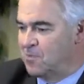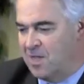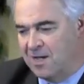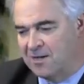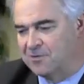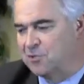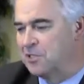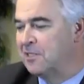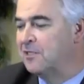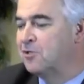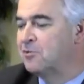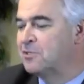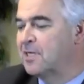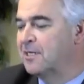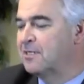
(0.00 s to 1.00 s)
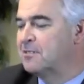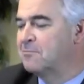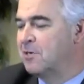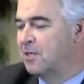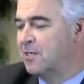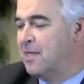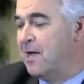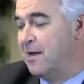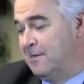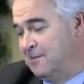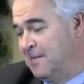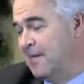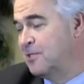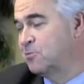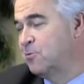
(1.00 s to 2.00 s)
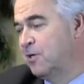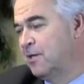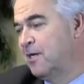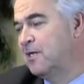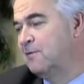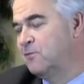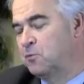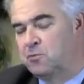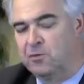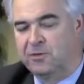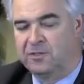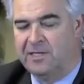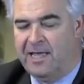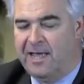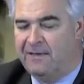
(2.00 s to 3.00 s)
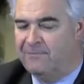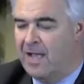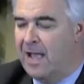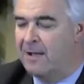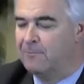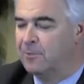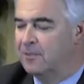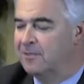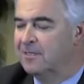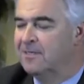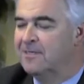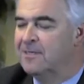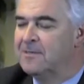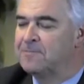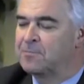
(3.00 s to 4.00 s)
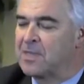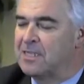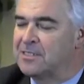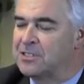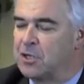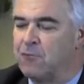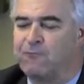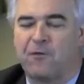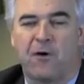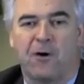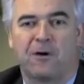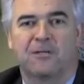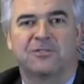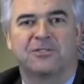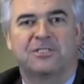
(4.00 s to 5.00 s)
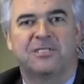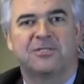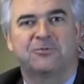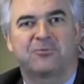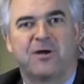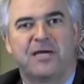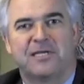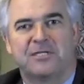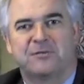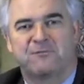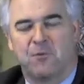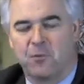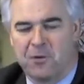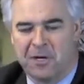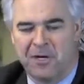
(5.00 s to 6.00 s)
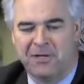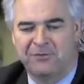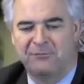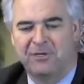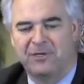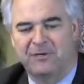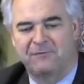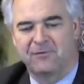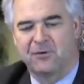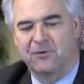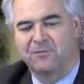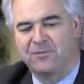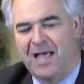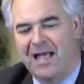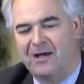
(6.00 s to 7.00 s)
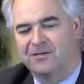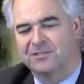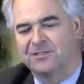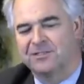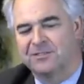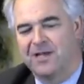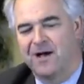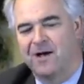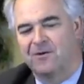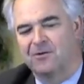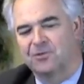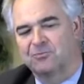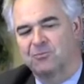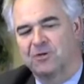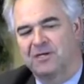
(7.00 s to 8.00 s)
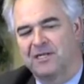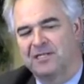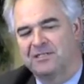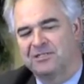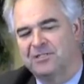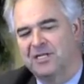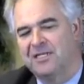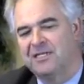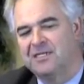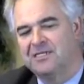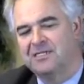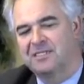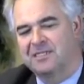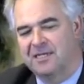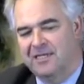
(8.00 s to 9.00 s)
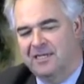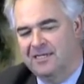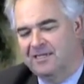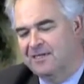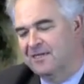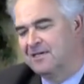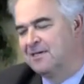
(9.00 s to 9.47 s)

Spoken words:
Yeah, then you can take the money out, and that's what Neva wanted to have happen. And so far, she's raised $400 of her $1,000. What an ingenious thing!